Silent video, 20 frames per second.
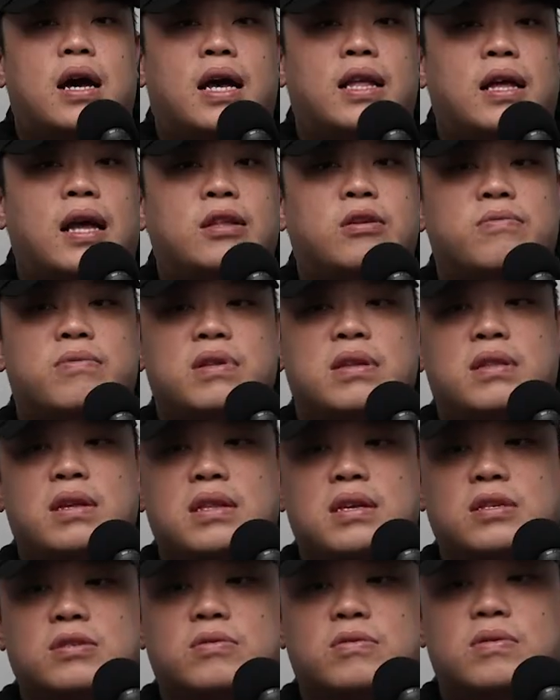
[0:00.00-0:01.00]
I don't really
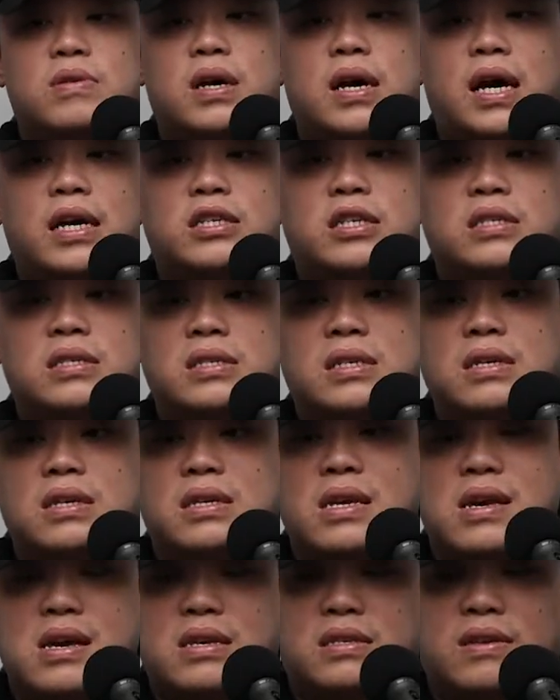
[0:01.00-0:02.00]
need it, so I just
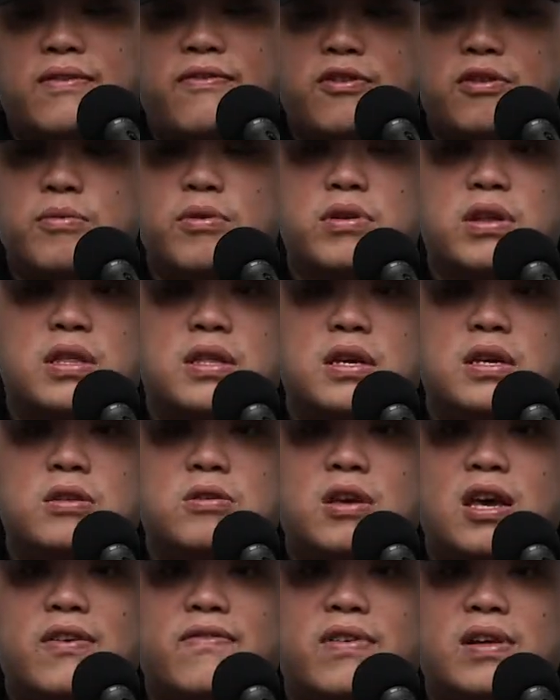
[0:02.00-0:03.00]
needed it as a film monitor
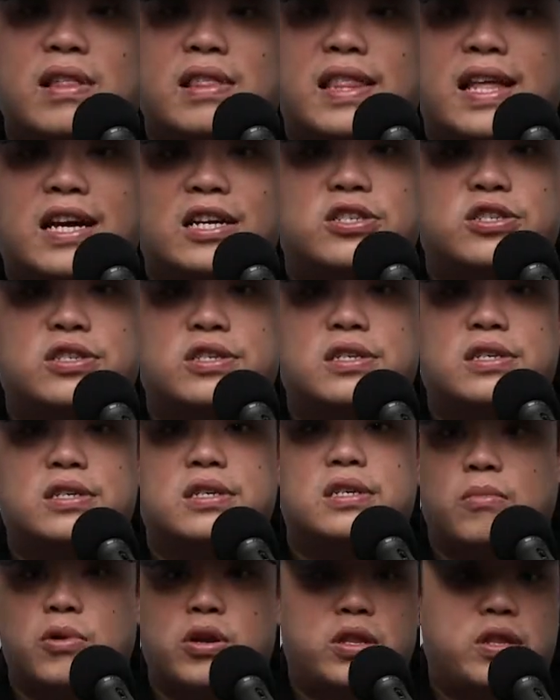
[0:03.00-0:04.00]
to have a
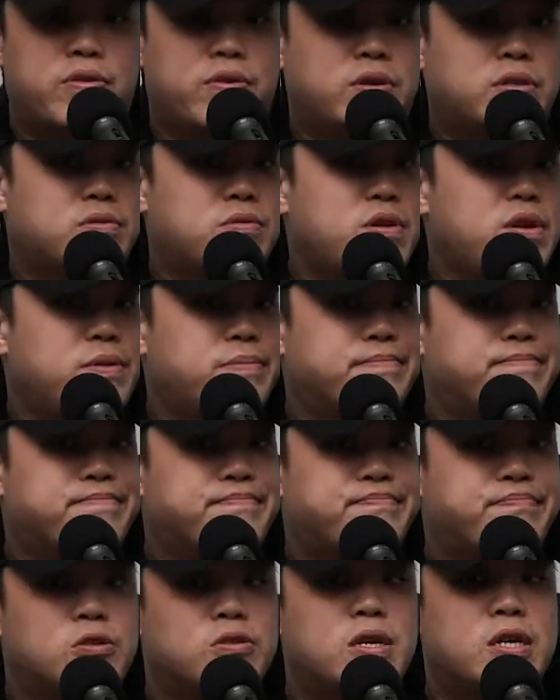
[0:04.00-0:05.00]
larger monitoring screen.
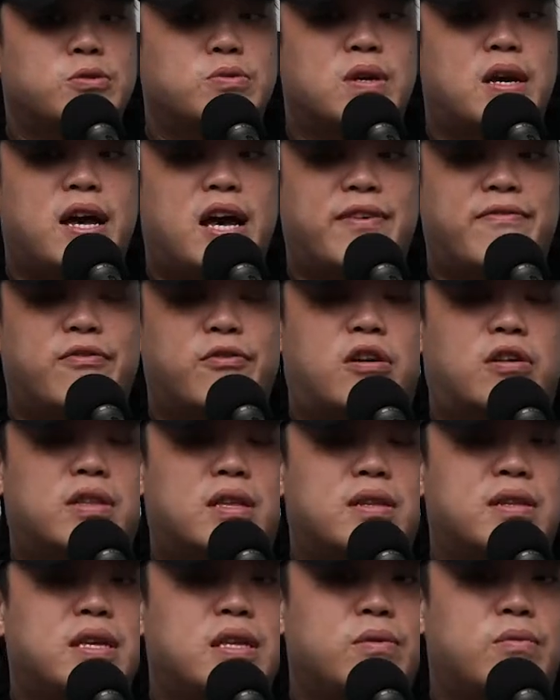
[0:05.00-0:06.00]
So that's why I've
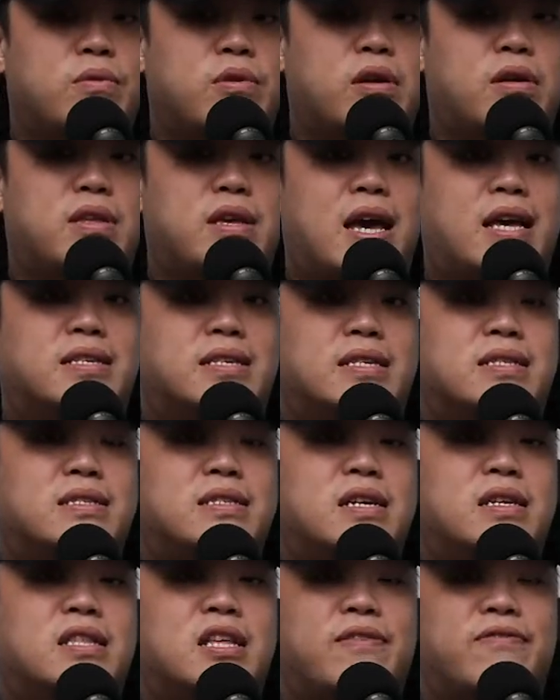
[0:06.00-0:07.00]
gotten it without the
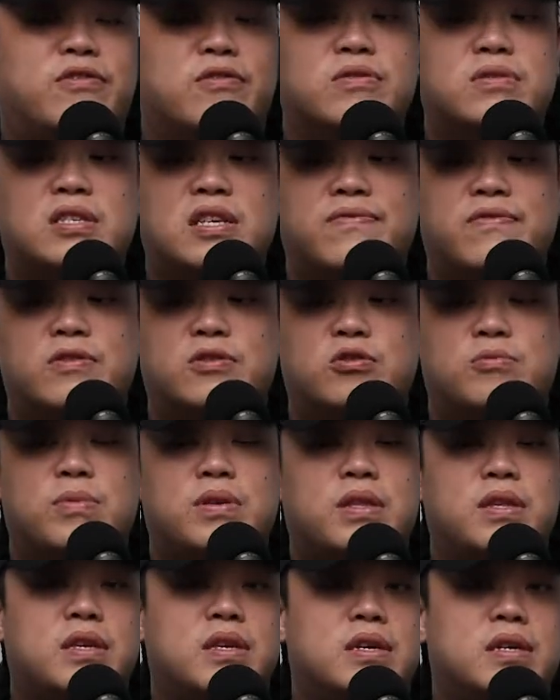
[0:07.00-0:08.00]
SSD, and I've used it for so
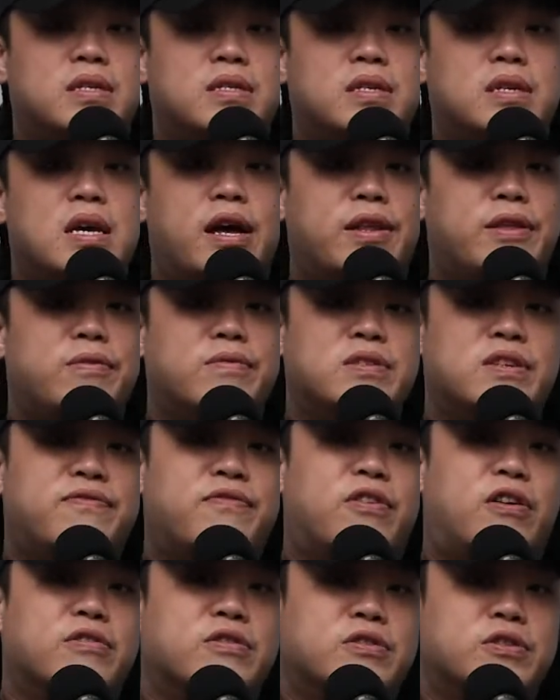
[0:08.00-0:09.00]
many years. I don't use it
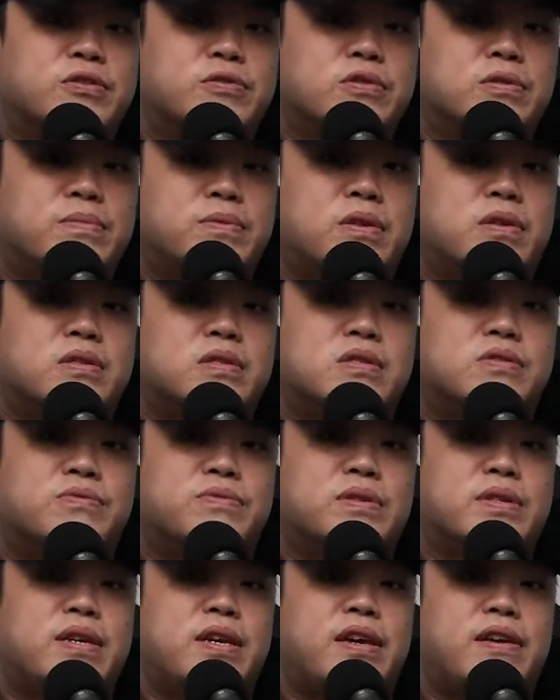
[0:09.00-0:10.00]
for all the shoots because it's
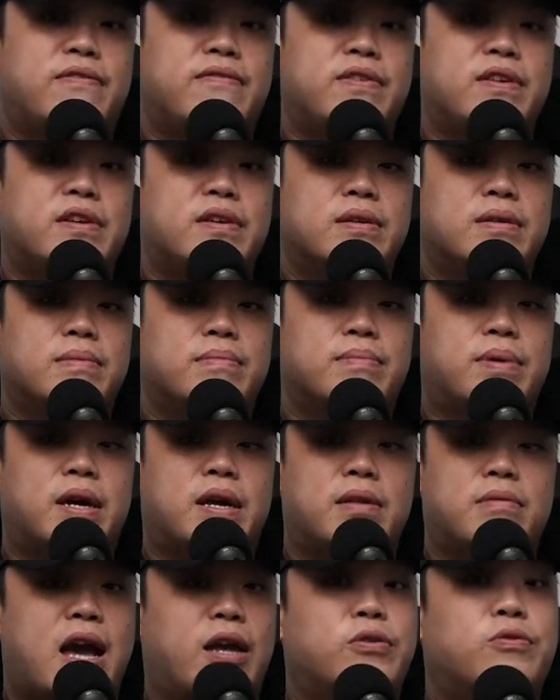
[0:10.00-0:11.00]
really heavy,
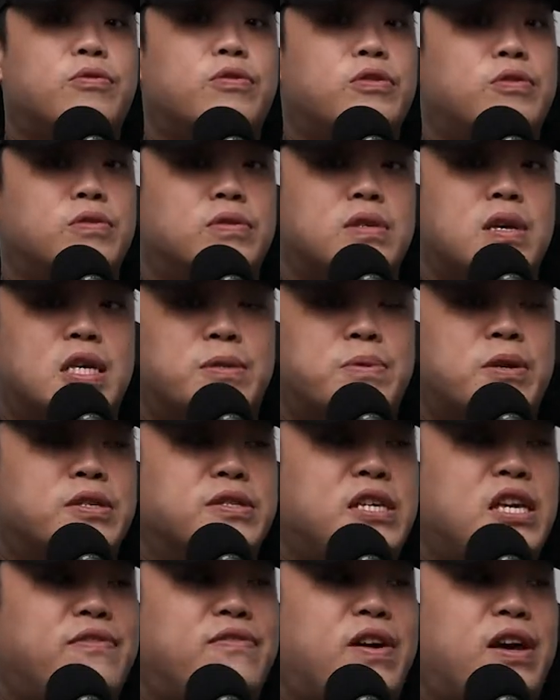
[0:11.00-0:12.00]
but I do use it,
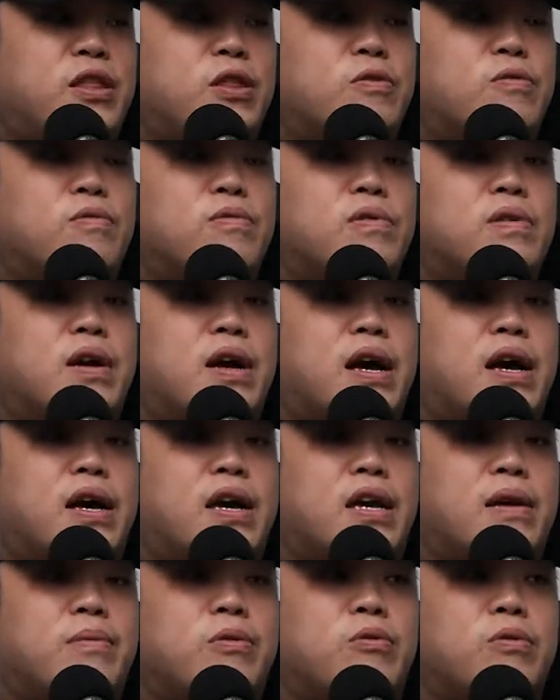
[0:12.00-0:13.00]
especially if I know
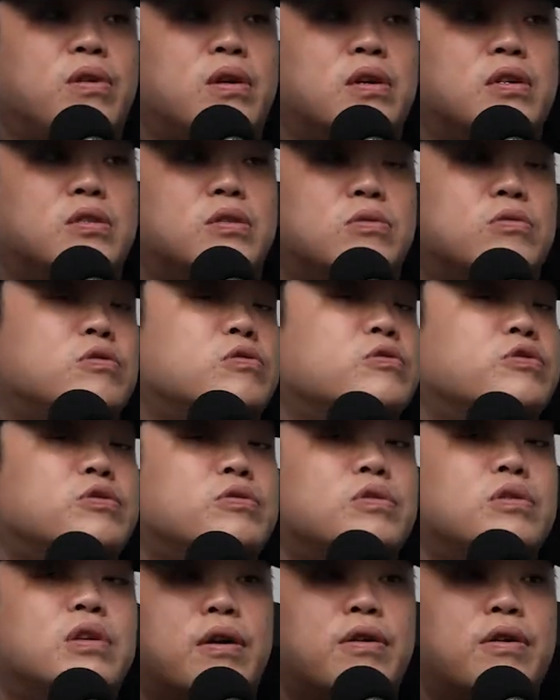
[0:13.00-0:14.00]
I am doing a studio
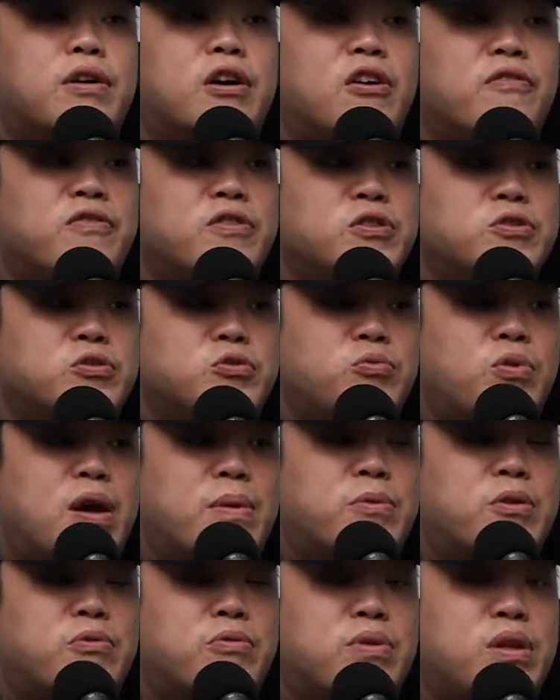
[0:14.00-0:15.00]
shoot or an office shoot where
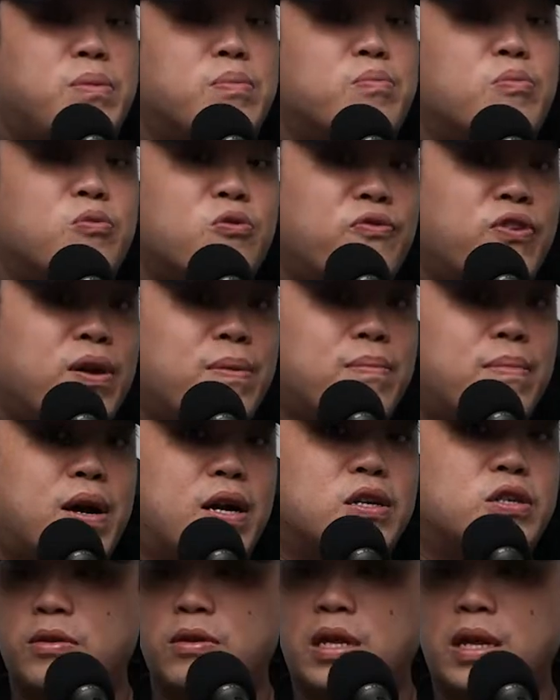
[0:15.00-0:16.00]
I'm not really moving
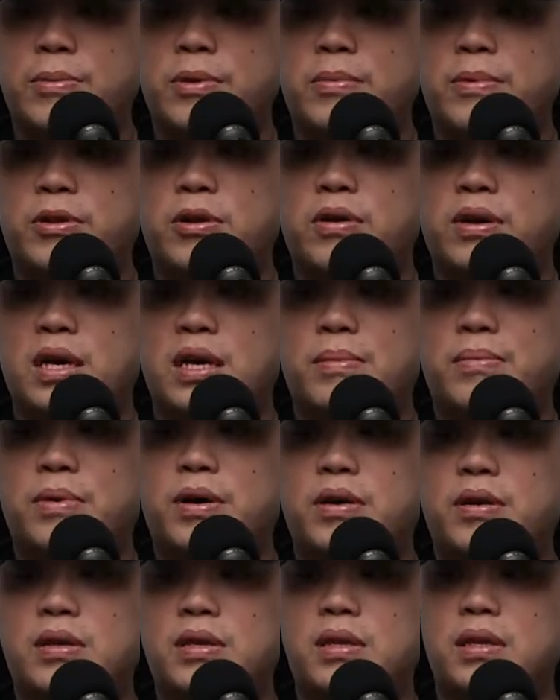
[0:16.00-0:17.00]
much. Today I'm going to be talking
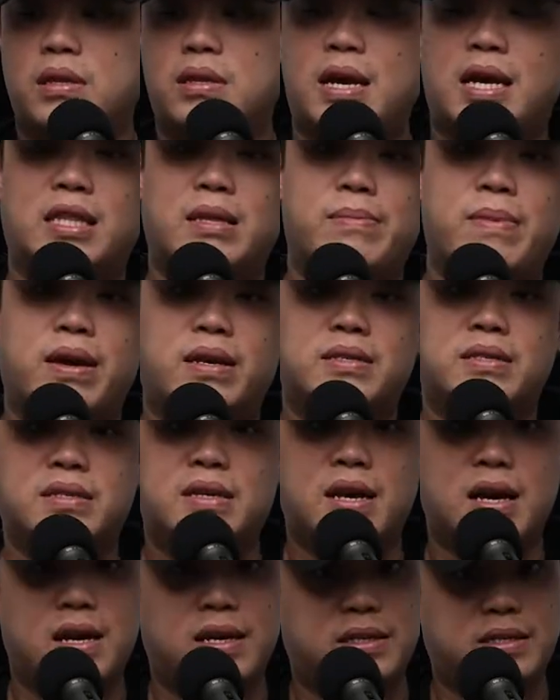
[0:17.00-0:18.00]
about the
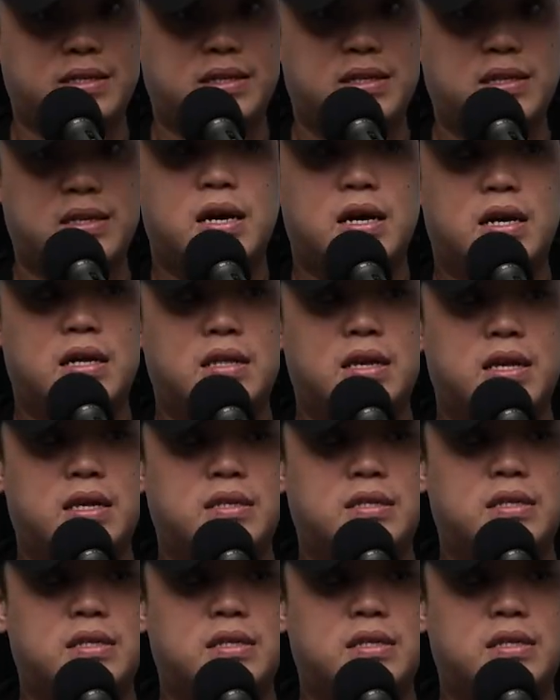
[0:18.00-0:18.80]
AtomX Cast. That is